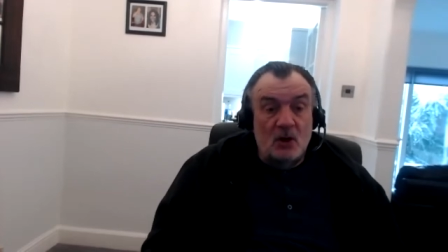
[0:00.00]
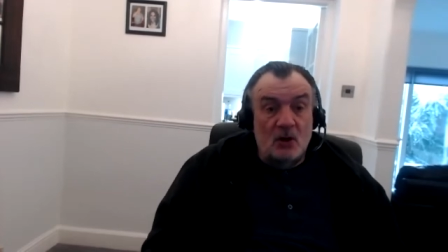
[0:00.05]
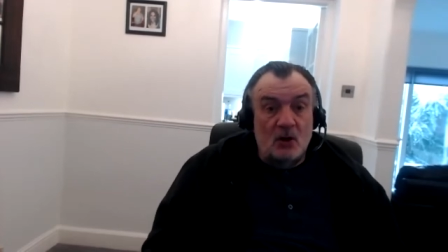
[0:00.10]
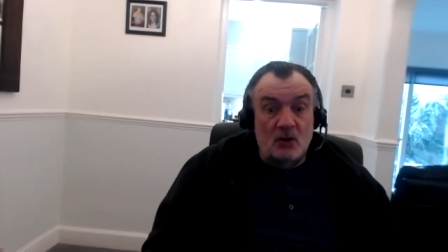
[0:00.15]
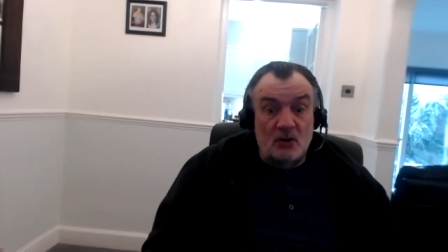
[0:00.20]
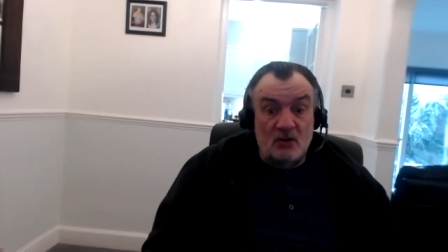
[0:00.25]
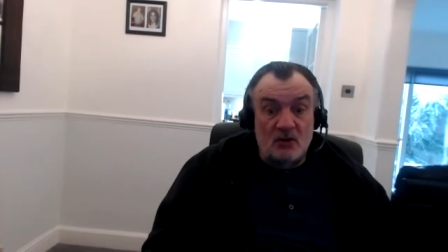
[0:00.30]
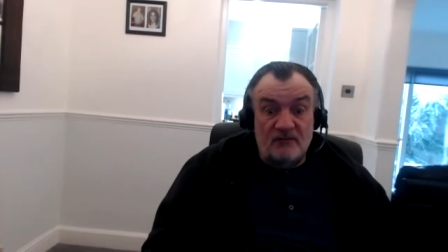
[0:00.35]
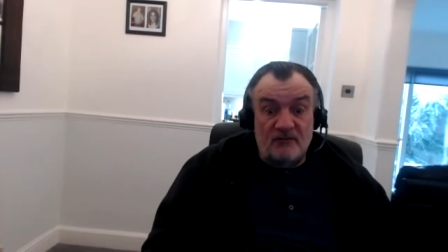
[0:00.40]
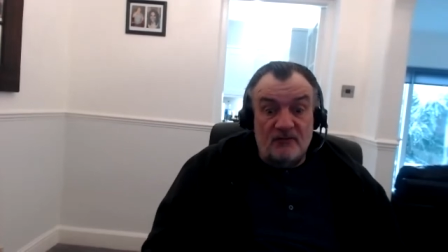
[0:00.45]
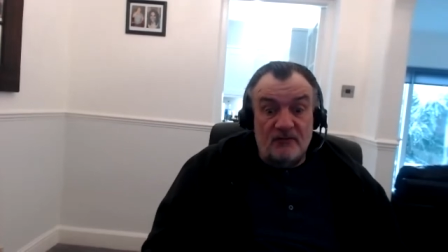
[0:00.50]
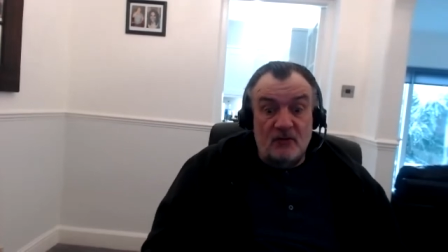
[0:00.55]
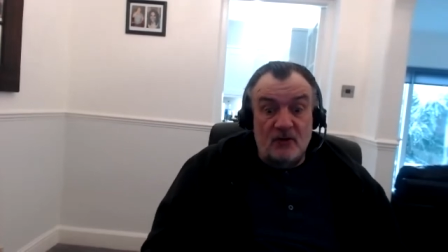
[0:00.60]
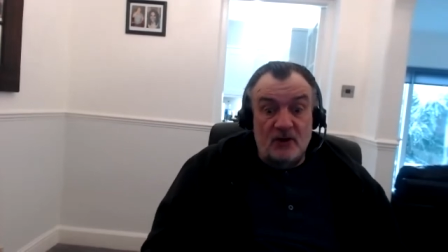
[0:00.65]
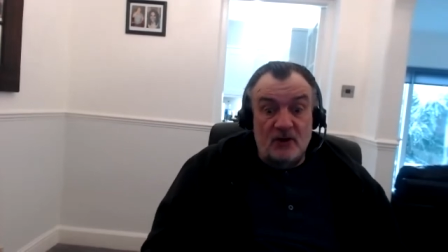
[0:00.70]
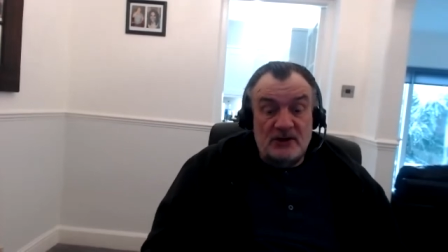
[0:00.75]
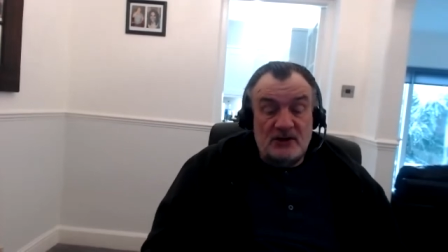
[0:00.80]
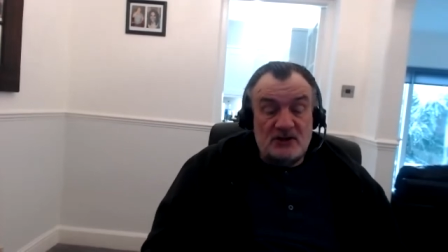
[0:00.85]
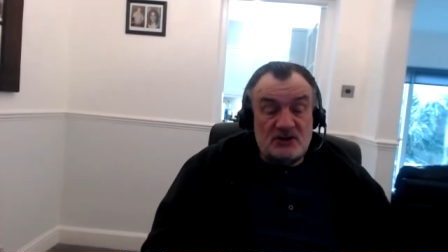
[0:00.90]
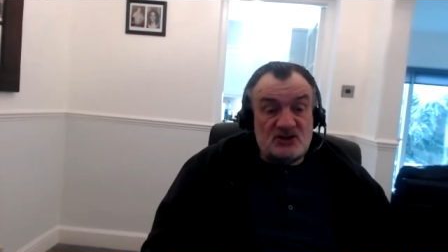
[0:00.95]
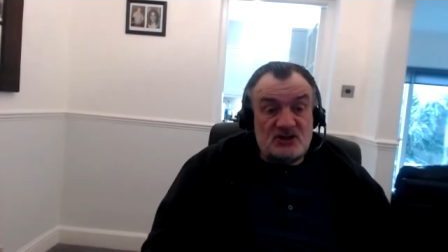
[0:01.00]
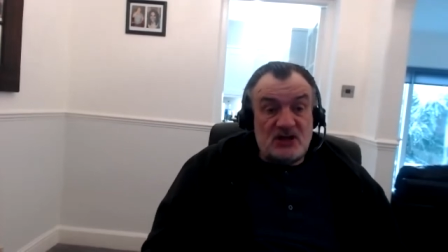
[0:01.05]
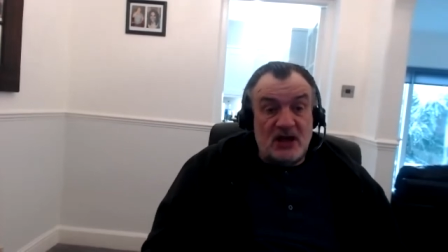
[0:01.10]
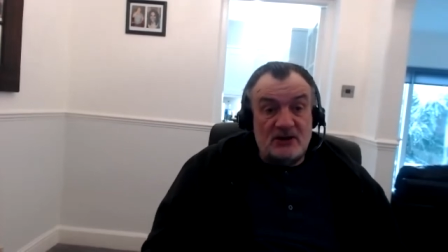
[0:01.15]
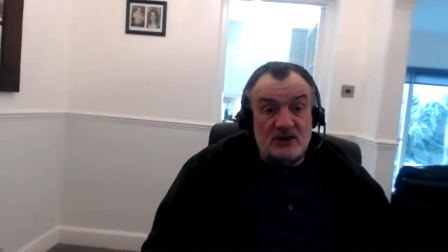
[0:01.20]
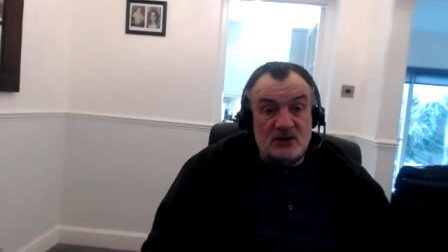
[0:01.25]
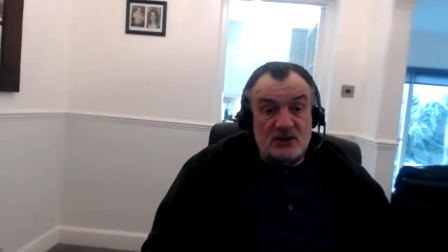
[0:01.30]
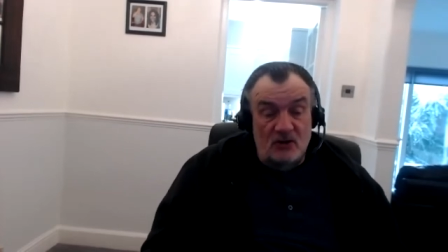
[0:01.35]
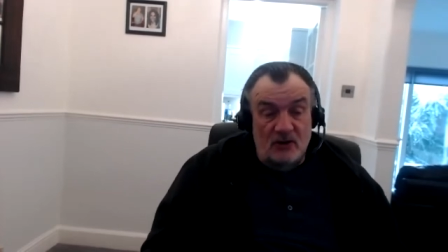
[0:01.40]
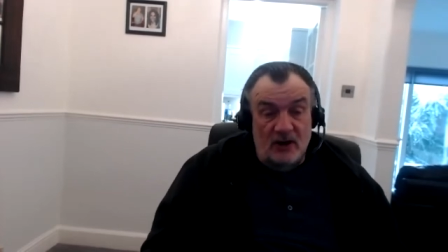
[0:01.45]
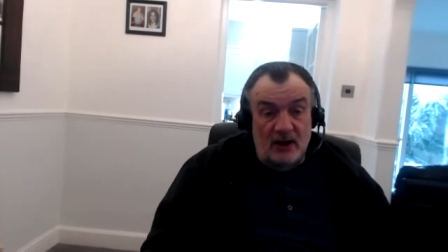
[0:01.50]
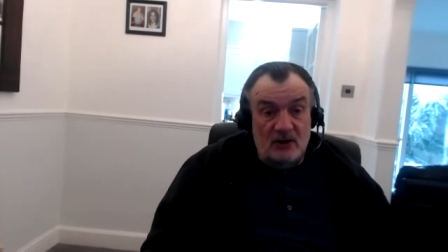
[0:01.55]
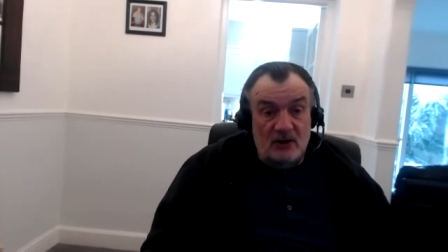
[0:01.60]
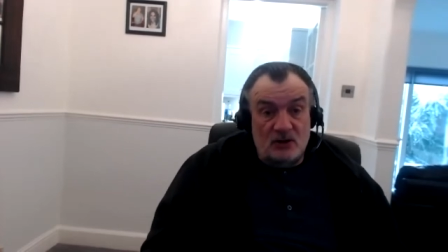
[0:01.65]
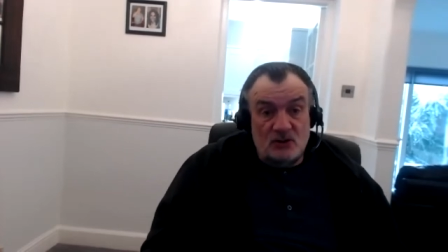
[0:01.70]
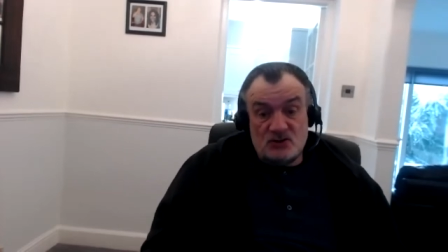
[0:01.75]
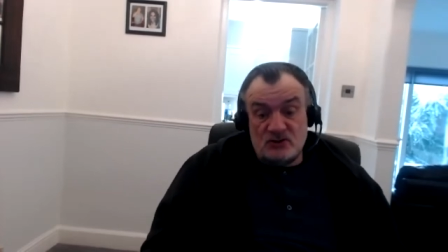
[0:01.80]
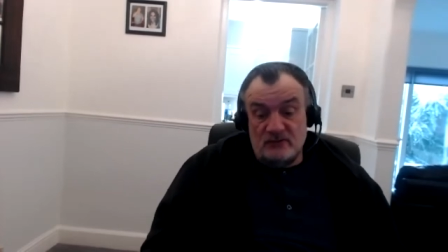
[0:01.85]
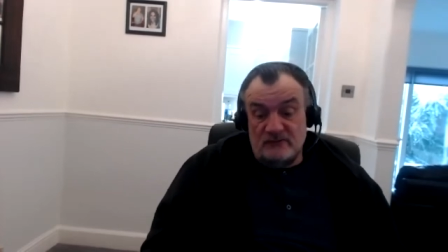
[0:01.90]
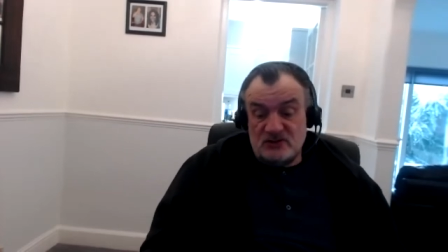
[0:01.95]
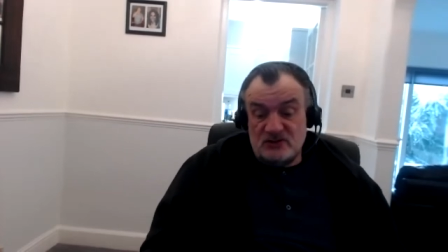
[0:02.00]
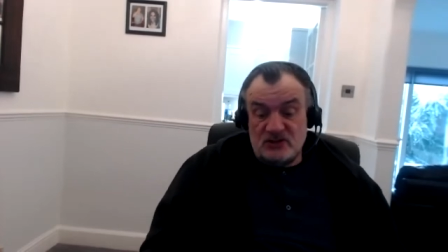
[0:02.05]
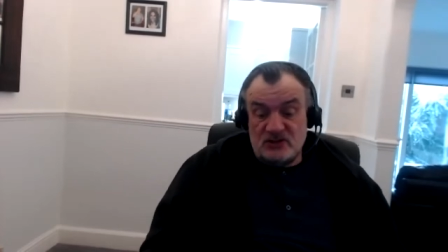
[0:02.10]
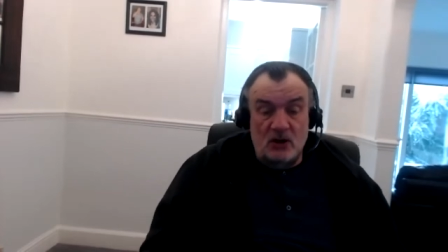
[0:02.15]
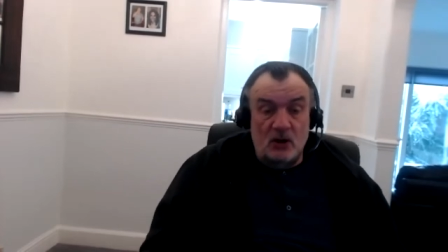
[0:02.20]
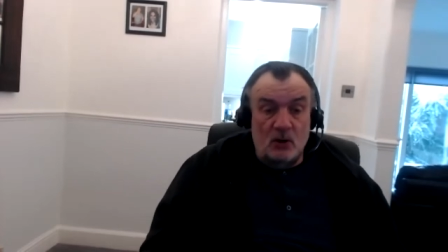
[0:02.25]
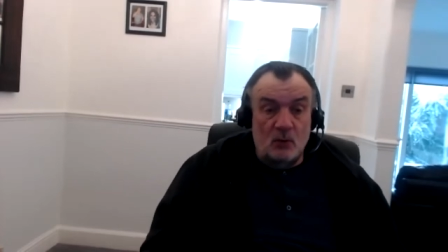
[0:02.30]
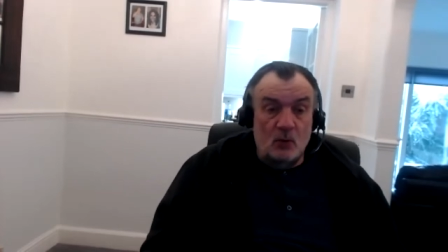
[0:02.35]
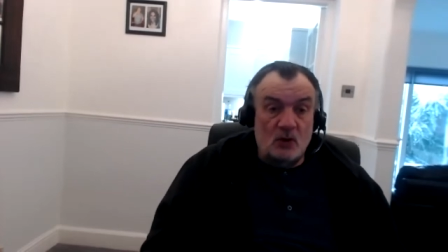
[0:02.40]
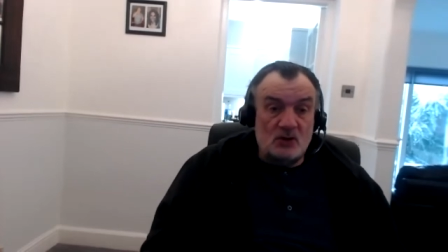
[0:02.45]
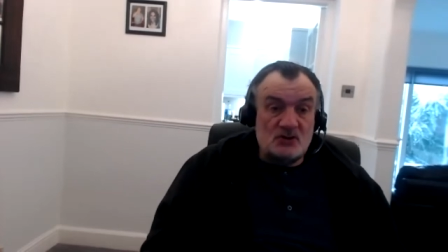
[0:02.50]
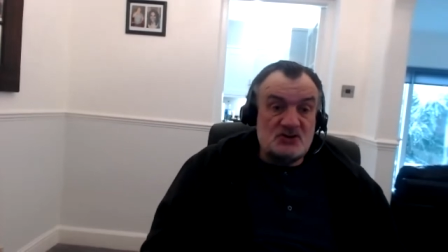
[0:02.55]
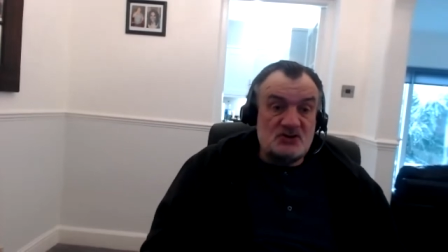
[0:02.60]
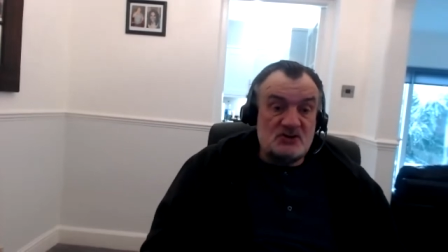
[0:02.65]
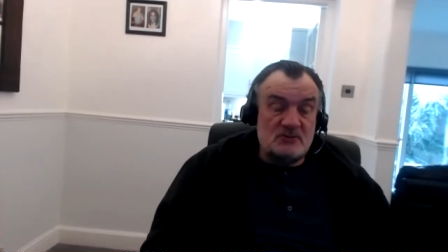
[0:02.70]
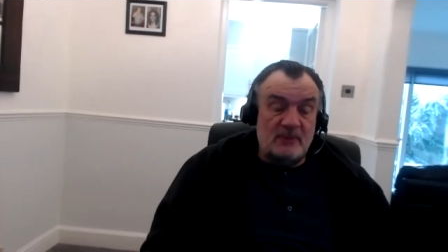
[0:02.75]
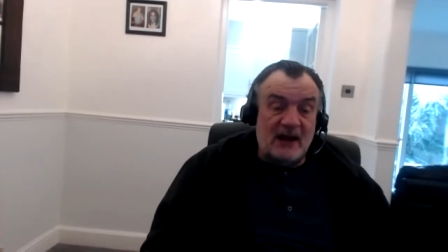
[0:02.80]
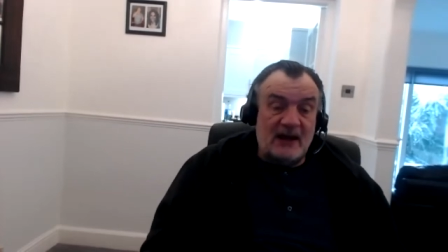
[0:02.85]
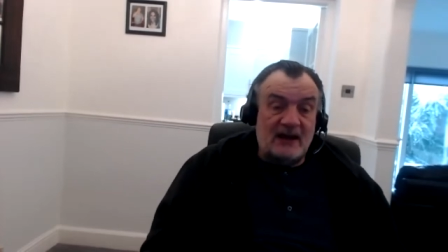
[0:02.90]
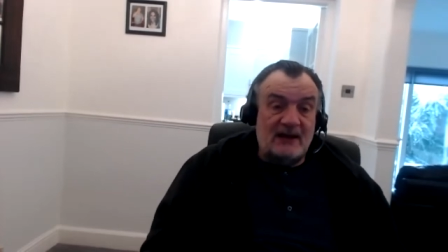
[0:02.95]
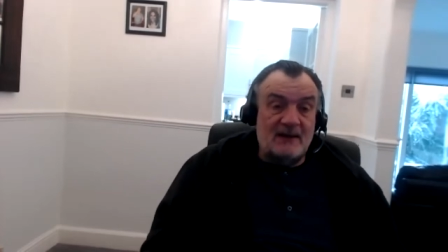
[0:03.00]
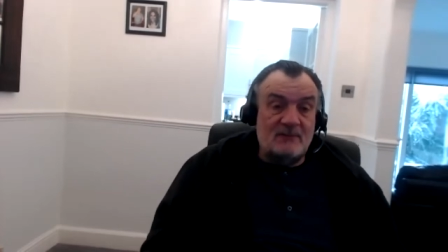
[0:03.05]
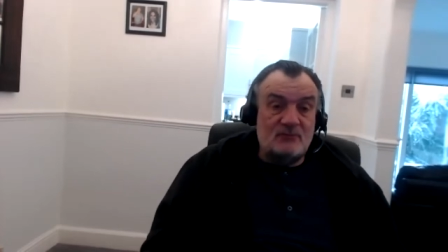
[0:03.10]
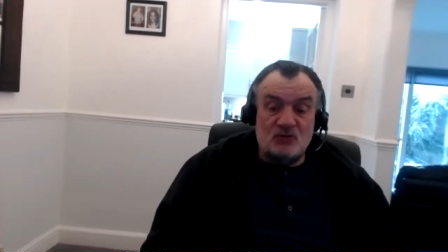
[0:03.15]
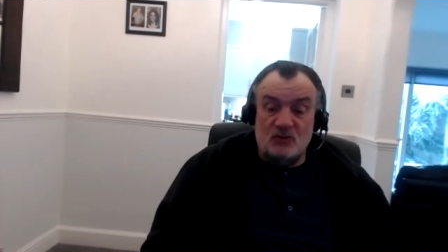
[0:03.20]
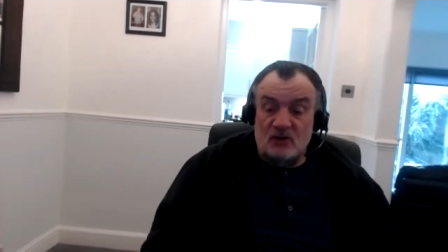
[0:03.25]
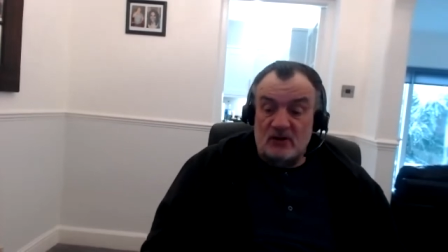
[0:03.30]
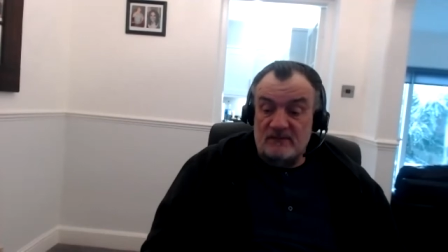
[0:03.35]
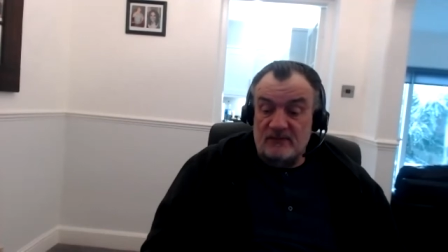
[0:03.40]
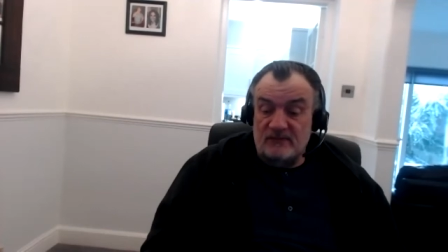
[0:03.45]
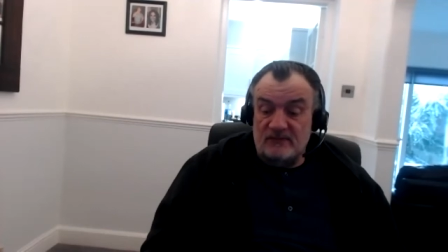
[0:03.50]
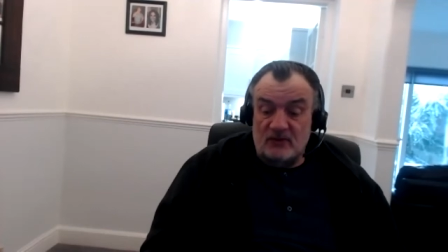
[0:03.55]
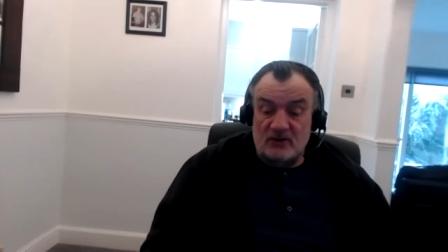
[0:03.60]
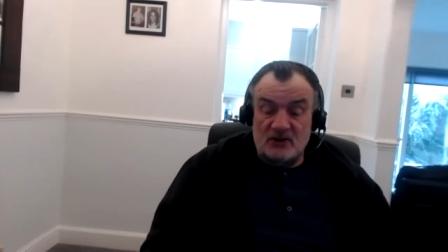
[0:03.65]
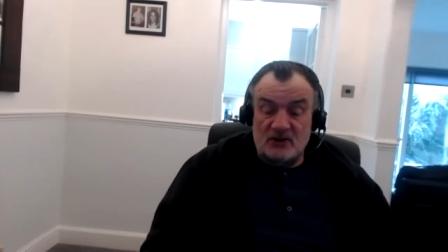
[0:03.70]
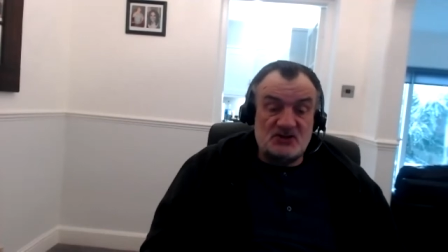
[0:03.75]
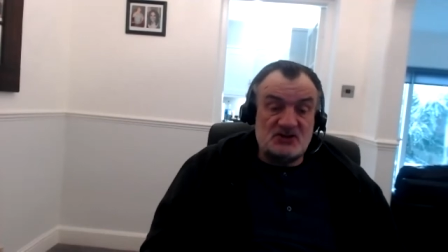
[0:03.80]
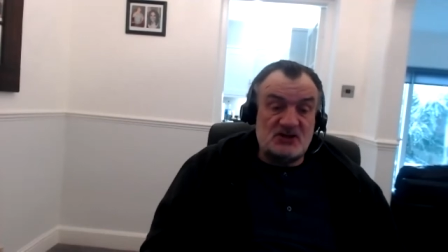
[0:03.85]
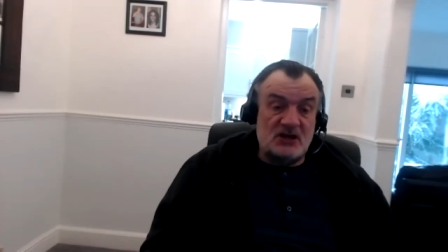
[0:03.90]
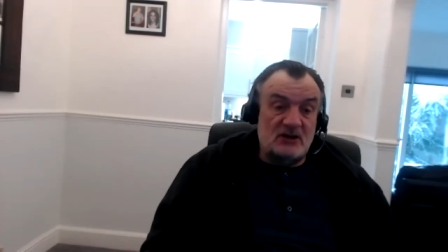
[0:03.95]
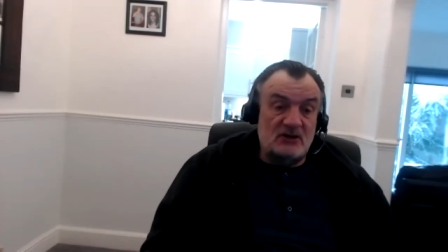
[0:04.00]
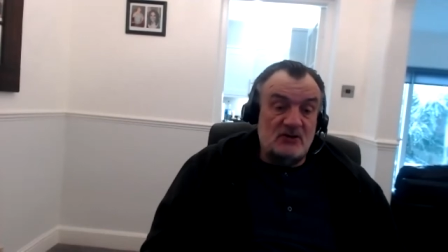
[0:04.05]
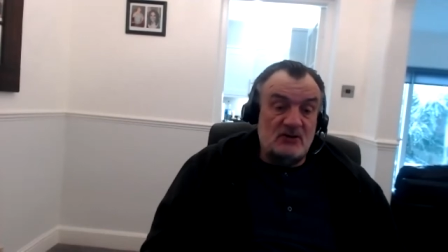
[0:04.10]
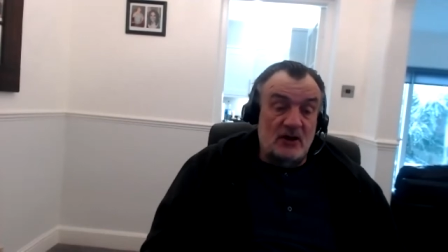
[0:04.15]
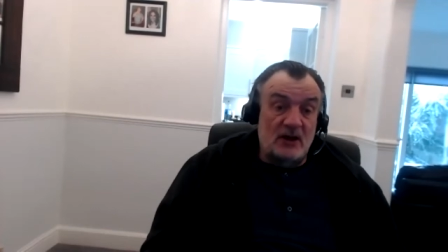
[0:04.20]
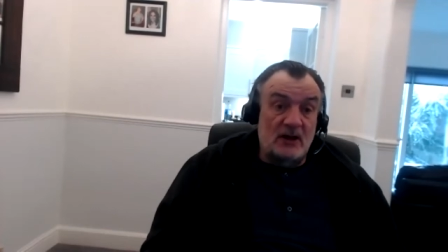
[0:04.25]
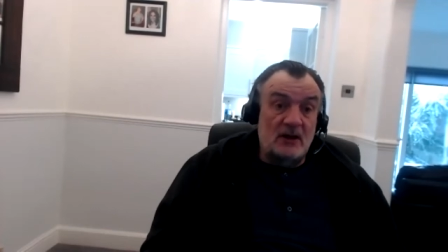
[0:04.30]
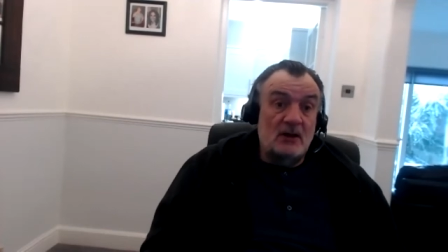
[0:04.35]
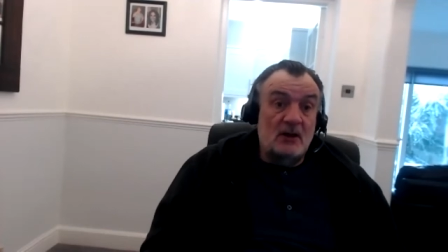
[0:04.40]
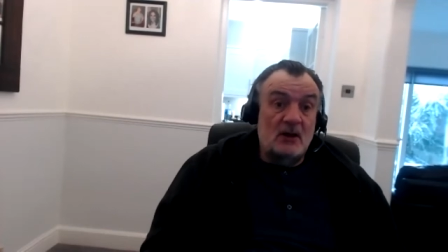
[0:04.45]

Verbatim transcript: on a Friday and Saturday night. And because obviously I worked as a black cab driver Friday and Saturday night,